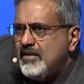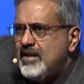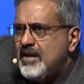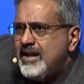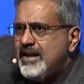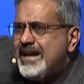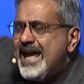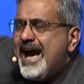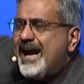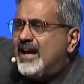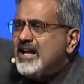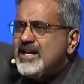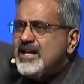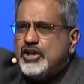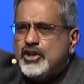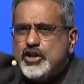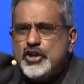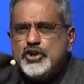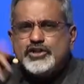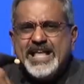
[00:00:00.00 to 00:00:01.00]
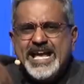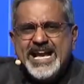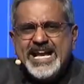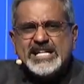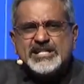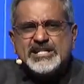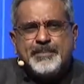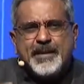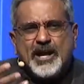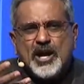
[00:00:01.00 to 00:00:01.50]
Yeah. Do you think
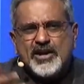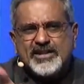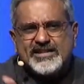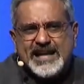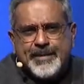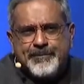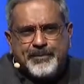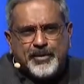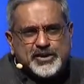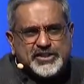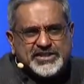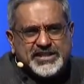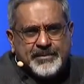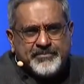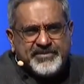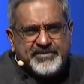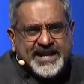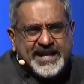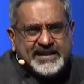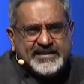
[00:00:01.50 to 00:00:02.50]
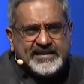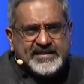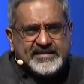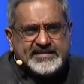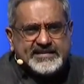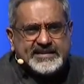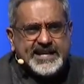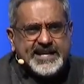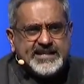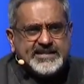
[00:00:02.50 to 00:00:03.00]
it's because I put something in the
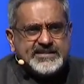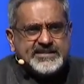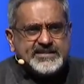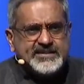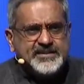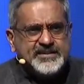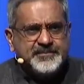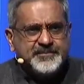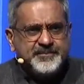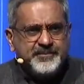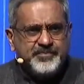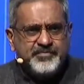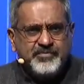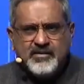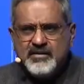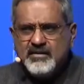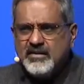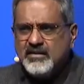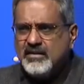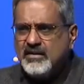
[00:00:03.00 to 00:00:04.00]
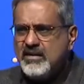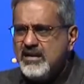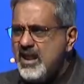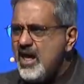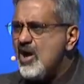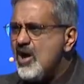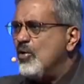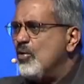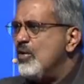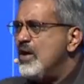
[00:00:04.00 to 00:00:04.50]
seats?
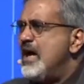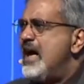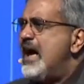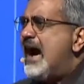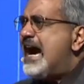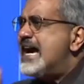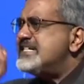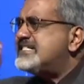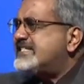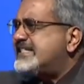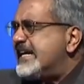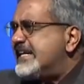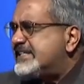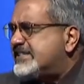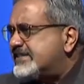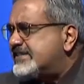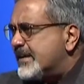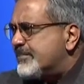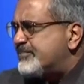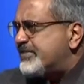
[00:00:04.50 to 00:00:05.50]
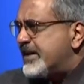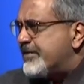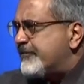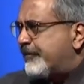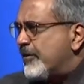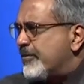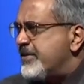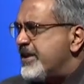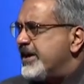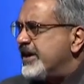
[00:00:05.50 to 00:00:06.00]
No. I said something
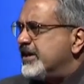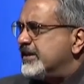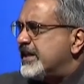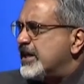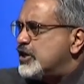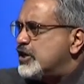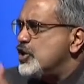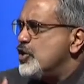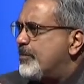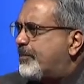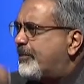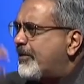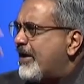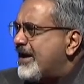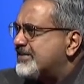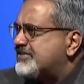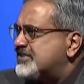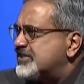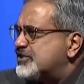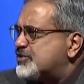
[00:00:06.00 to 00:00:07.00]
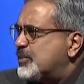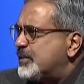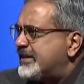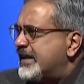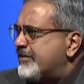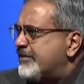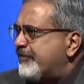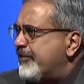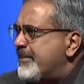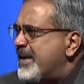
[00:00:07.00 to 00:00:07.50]
from here that you processed with
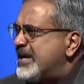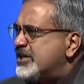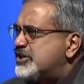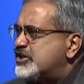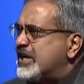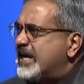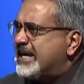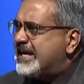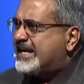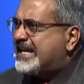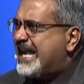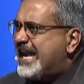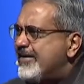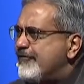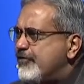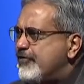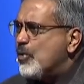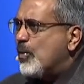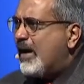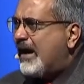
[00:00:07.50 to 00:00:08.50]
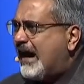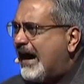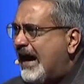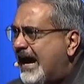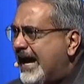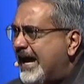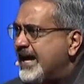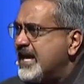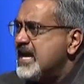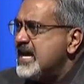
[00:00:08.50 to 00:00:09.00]
information and it gave you a
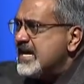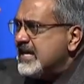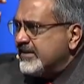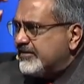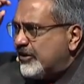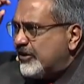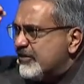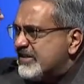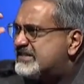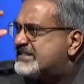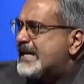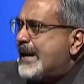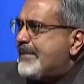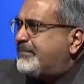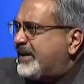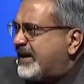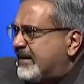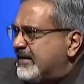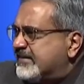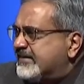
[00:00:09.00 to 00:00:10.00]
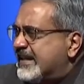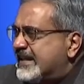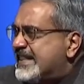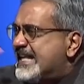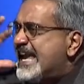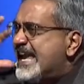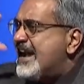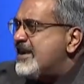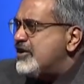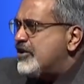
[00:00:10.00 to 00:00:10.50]
high. The receptacles at
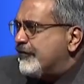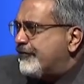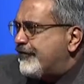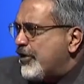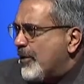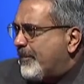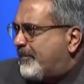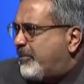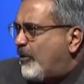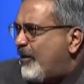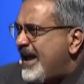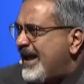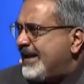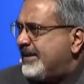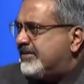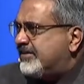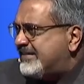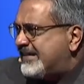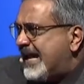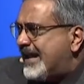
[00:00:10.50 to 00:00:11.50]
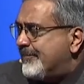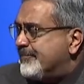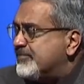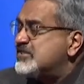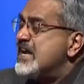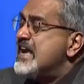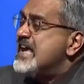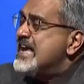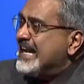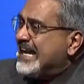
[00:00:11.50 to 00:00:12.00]
the end of your brain stems
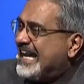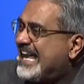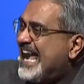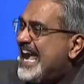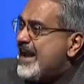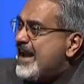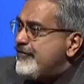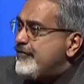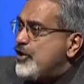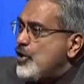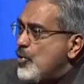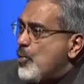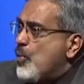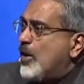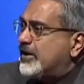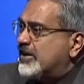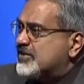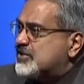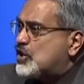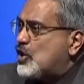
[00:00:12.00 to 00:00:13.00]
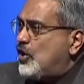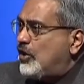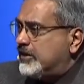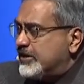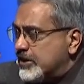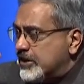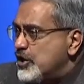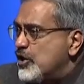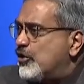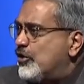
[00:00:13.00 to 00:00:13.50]
gave you what is called the
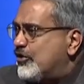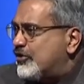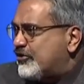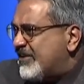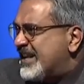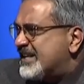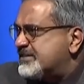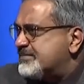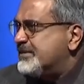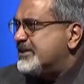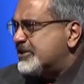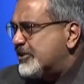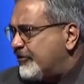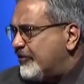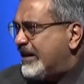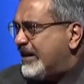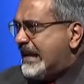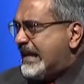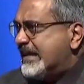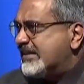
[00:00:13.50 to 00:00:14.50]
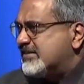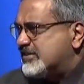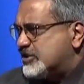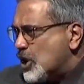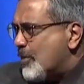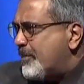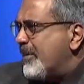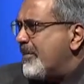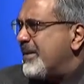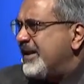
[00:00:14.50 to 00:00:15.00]
neurotransmitter release,
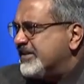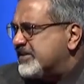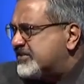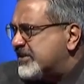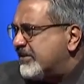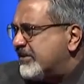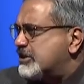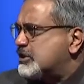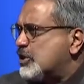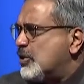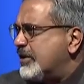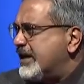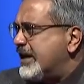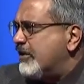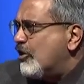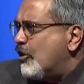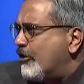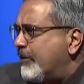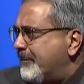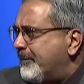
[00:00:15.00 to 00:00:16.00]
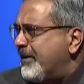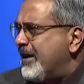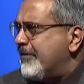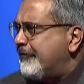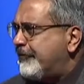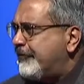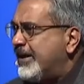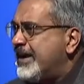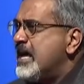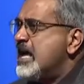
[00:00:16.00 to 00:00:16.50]
dopamine, serotonin,
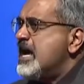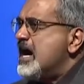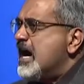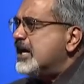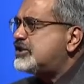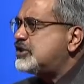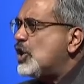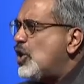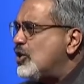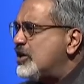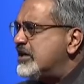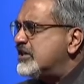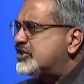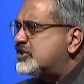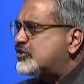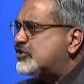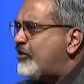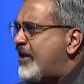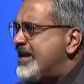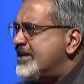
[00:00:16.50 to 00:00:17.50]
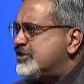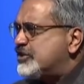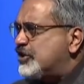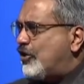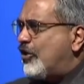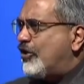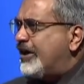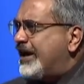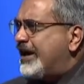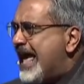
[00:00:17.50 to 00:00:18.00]
norepinephrine. A total stranger
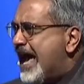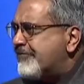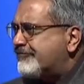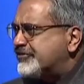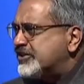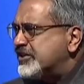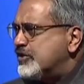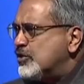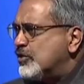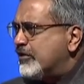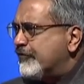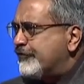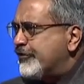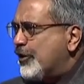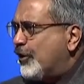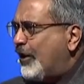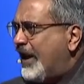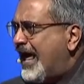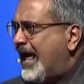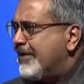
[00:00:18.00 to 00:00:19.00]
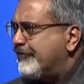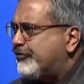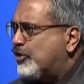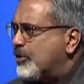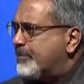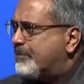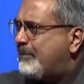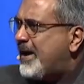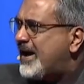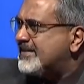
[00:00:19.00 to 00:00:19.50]
on an afternoon of your life
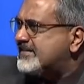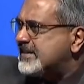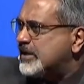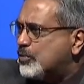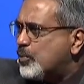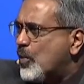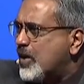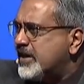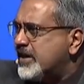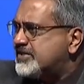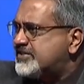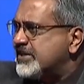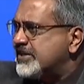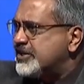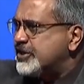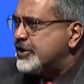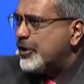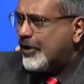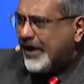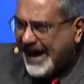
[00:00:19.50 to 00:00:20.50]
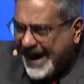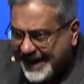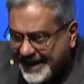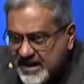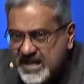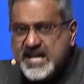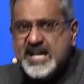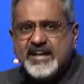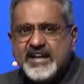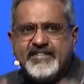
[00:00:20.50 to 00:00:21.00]
could posit words into your head
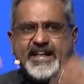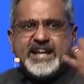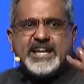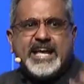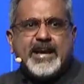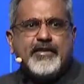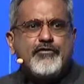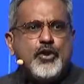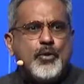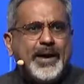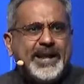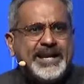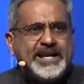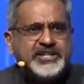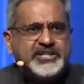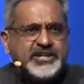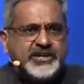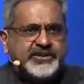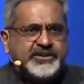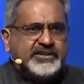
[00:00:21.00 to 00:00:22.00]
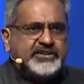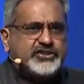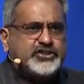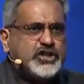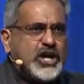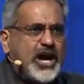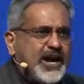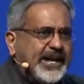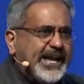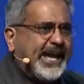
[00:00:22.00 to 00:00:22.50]
that give you an internal
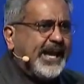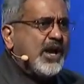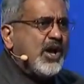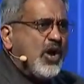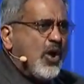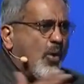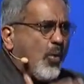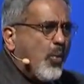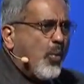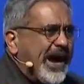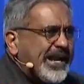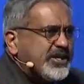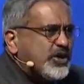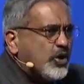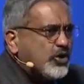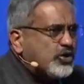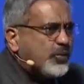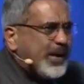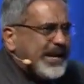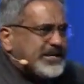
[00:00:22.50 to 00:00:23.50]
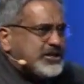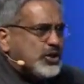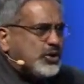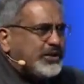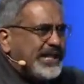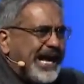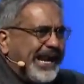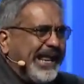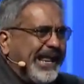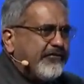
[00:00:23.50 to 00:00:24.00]
jogging. Why don't we do
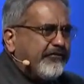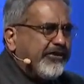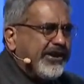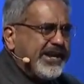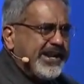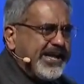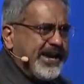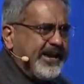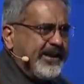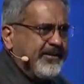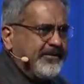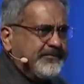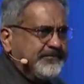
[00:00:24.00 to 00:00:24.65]
that every day?